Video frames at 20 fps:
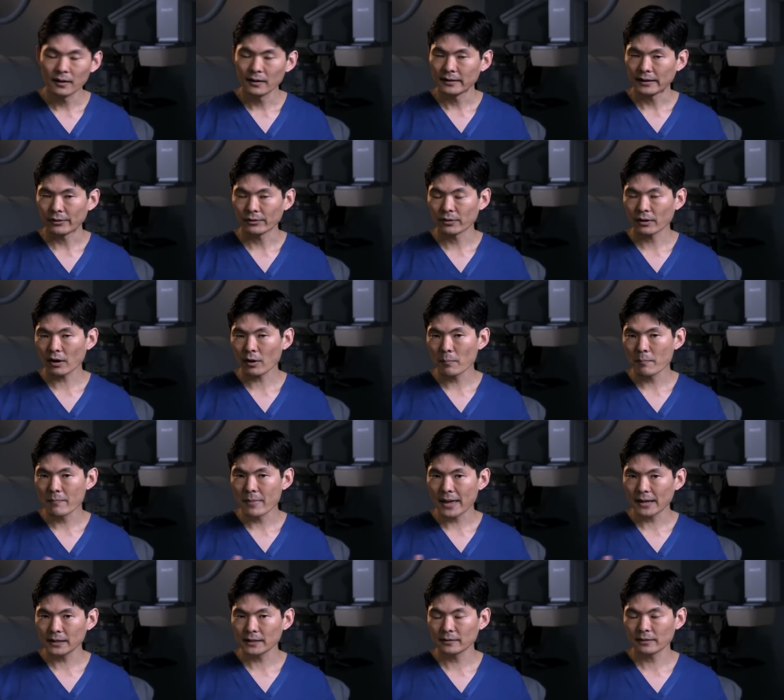Now, there are
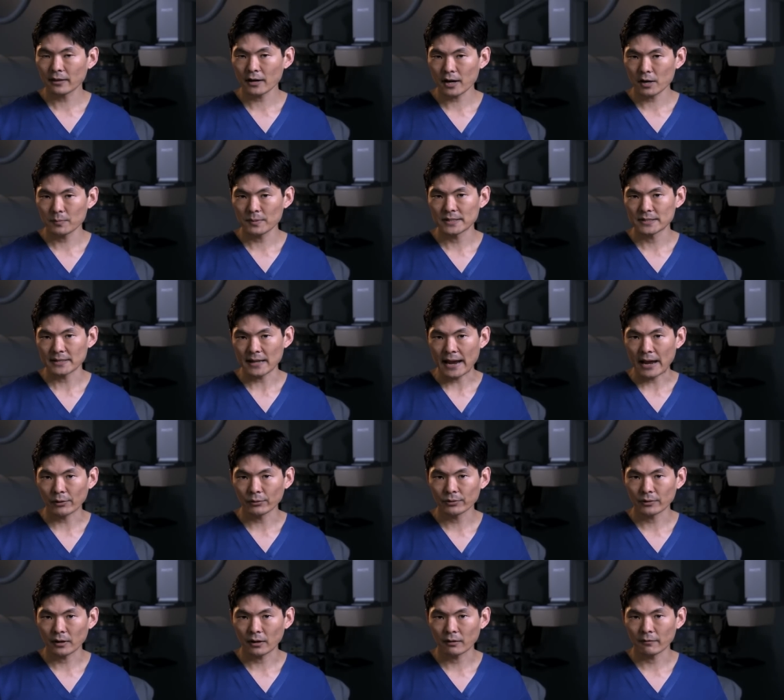many therapies
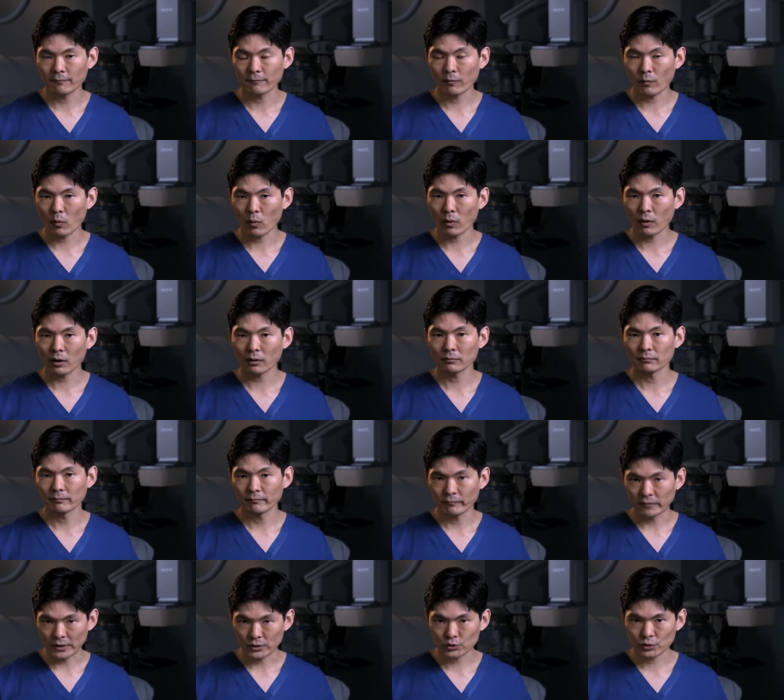out there for
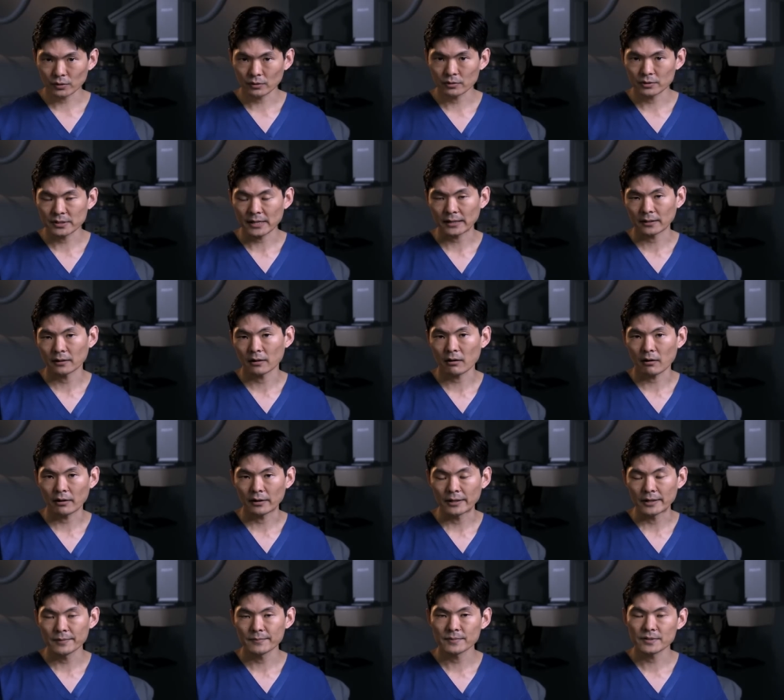ventricular tachycardia.